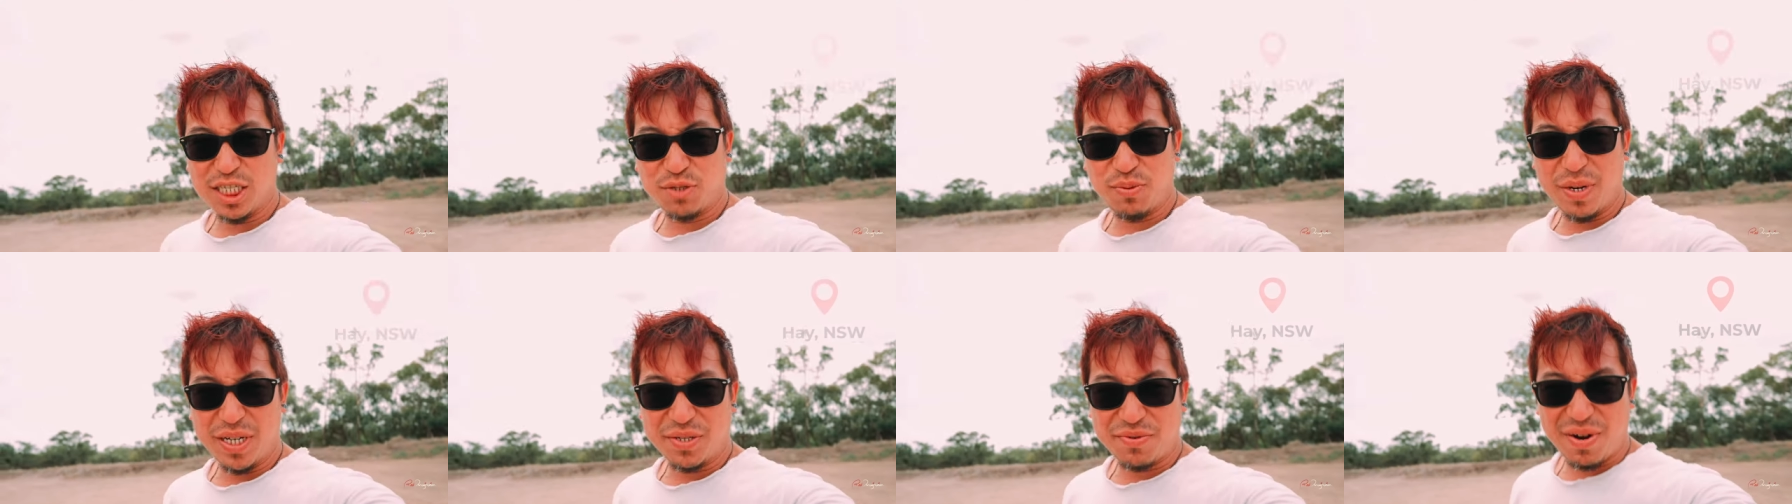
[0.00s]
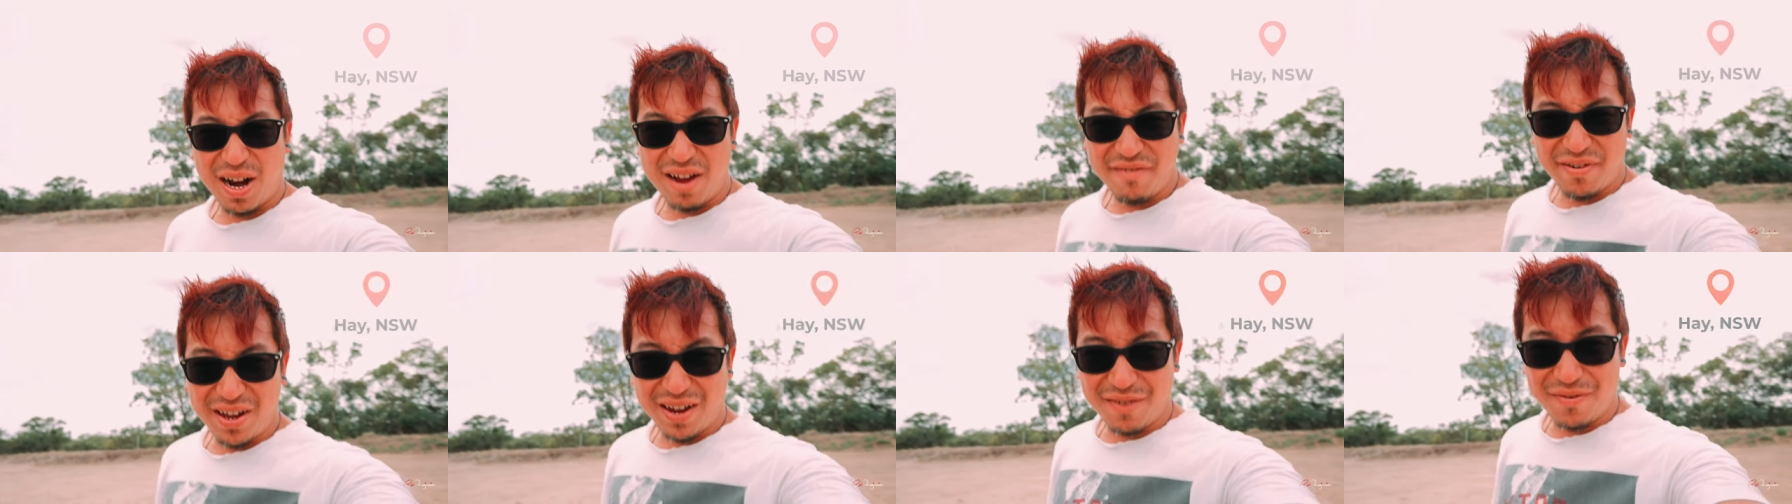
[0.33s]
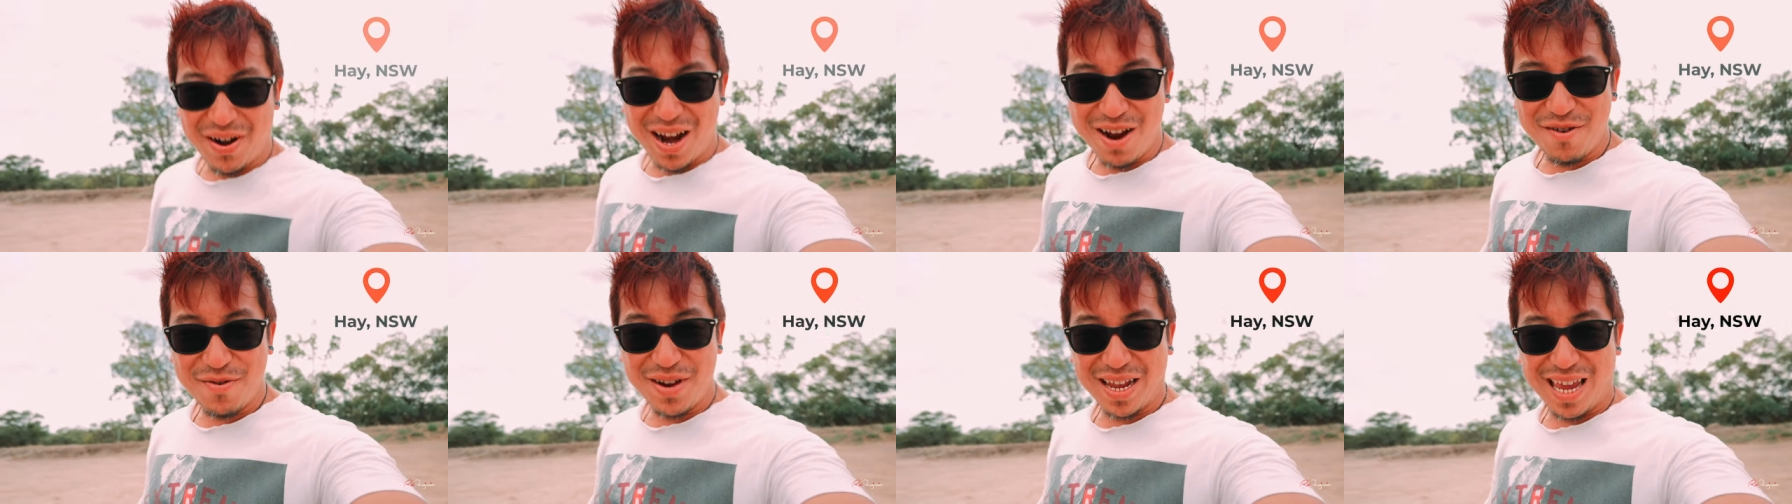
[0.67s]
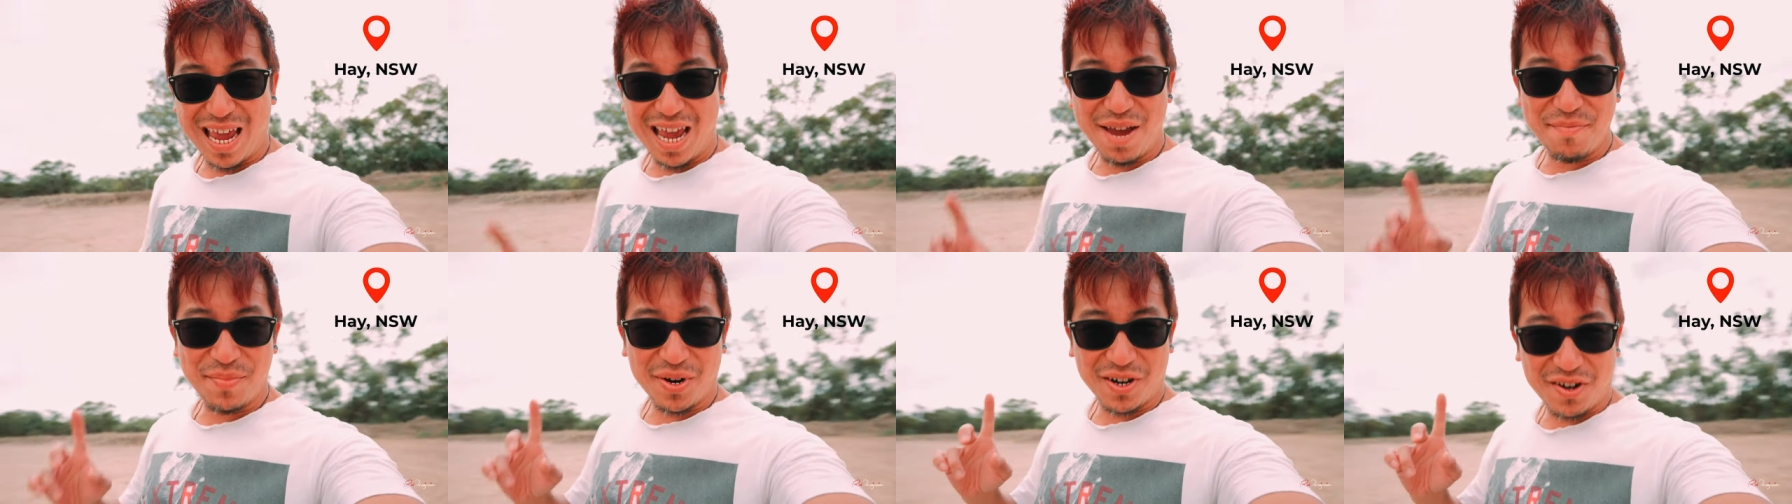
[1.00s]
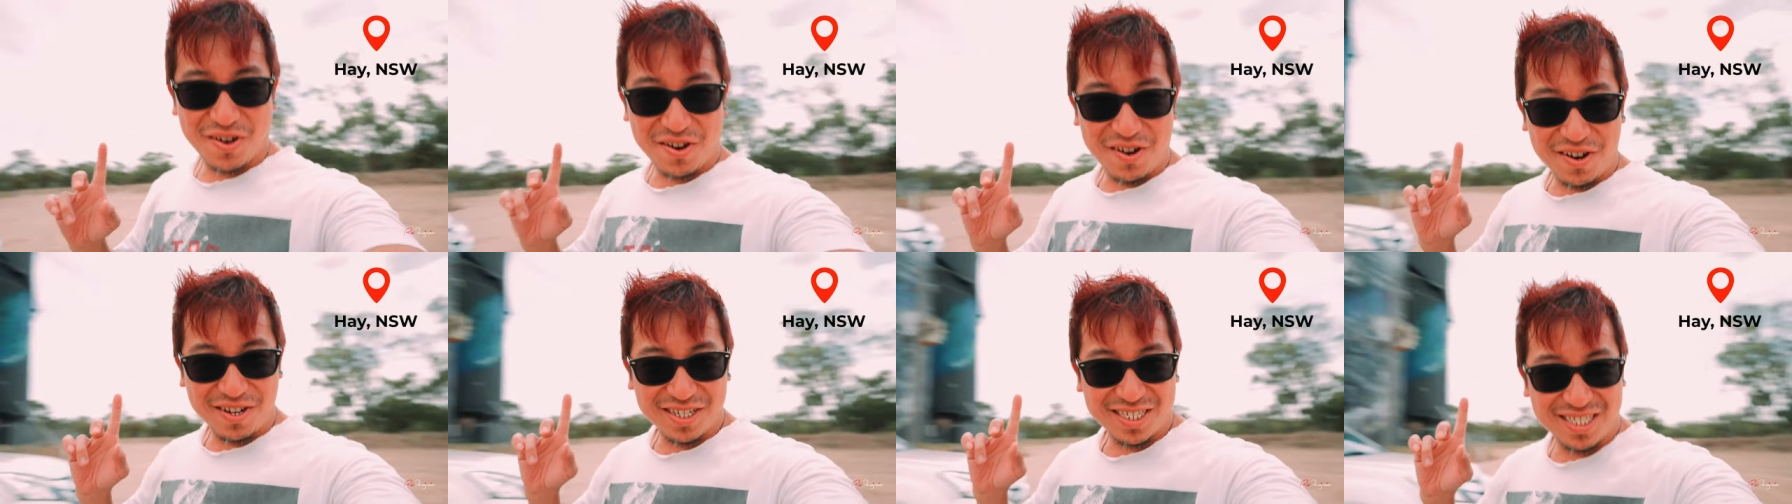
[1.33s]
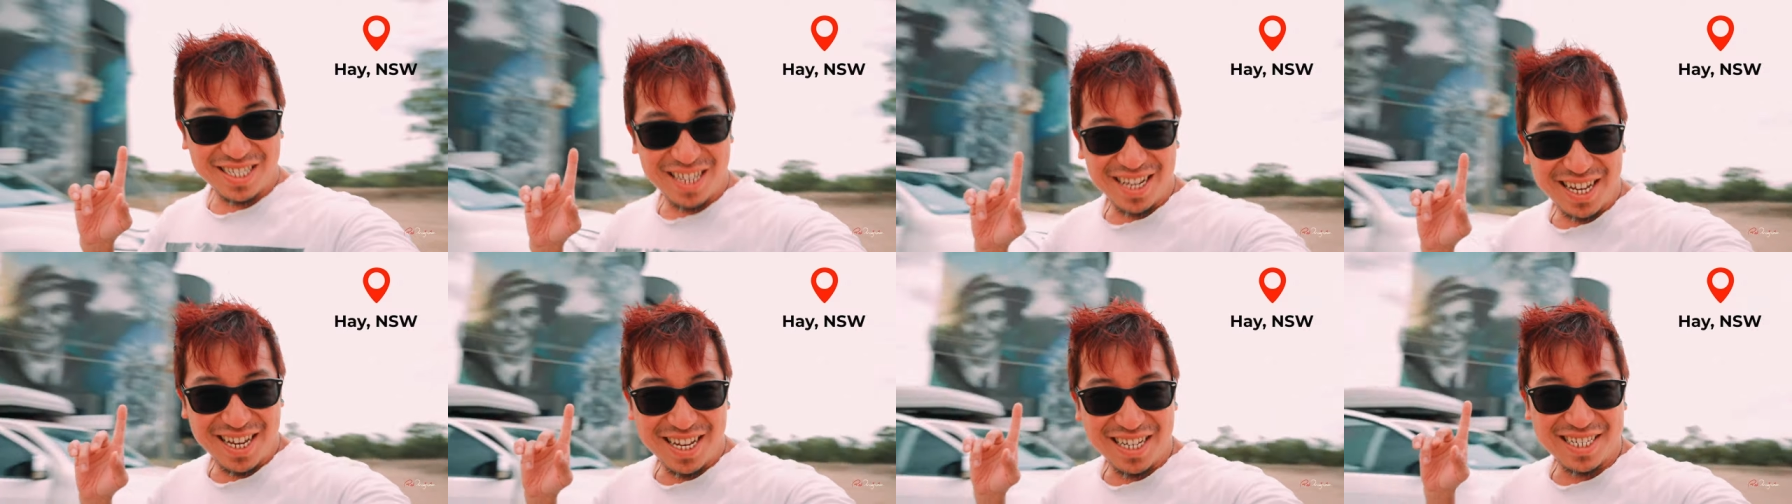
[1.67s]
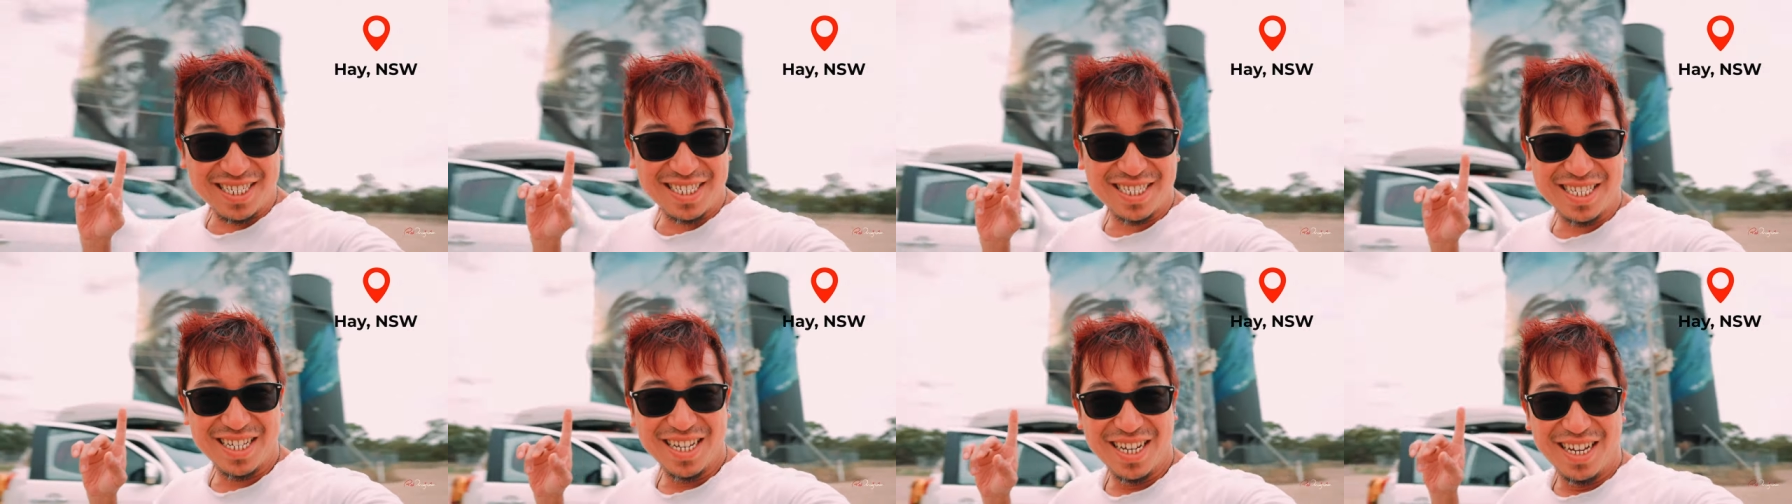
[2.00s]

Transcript: As we're driving around, we came across this